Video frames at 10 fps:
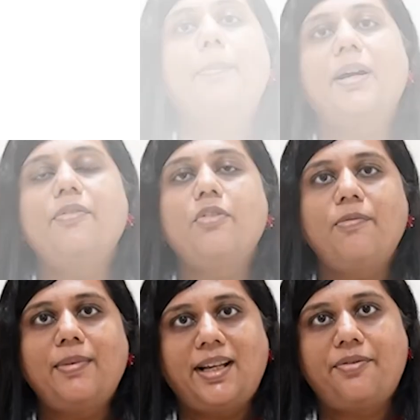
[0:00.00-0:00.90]
Apart
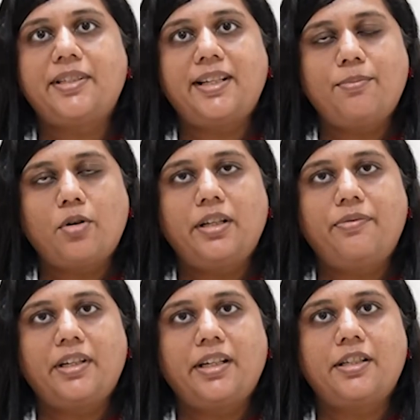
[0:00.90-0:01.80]
from lifestyle
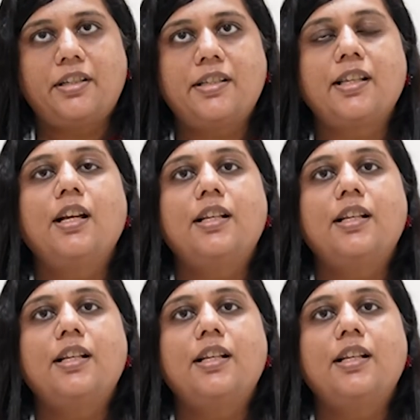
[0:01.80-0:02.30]
modifications,